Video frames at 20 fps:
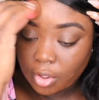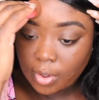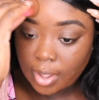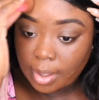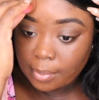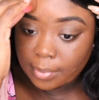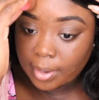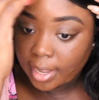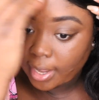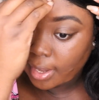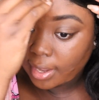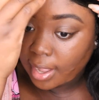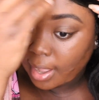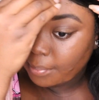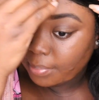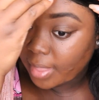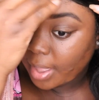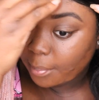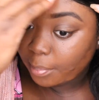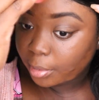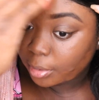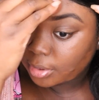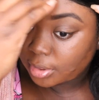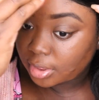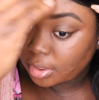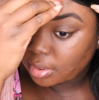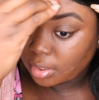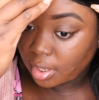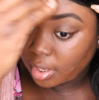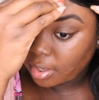though I'm that
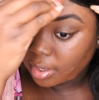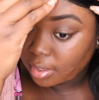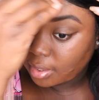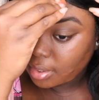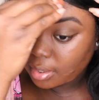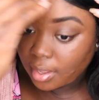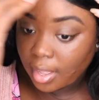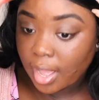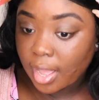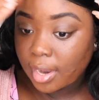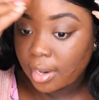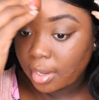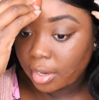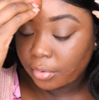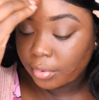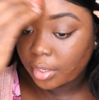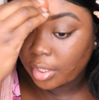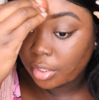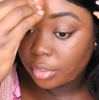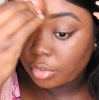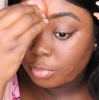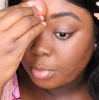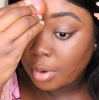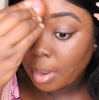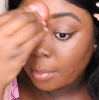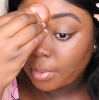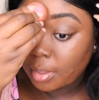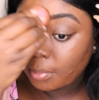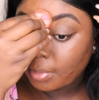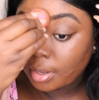person, like I literally use
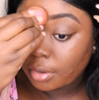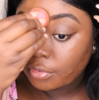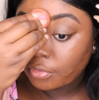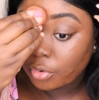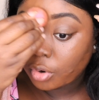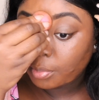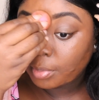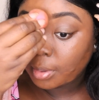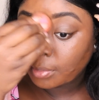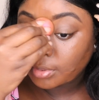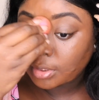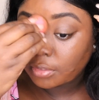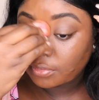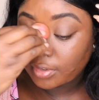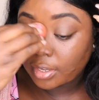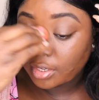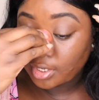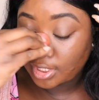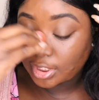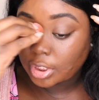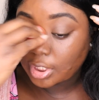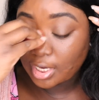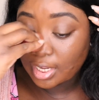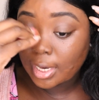probably about 4 pumps of foundation,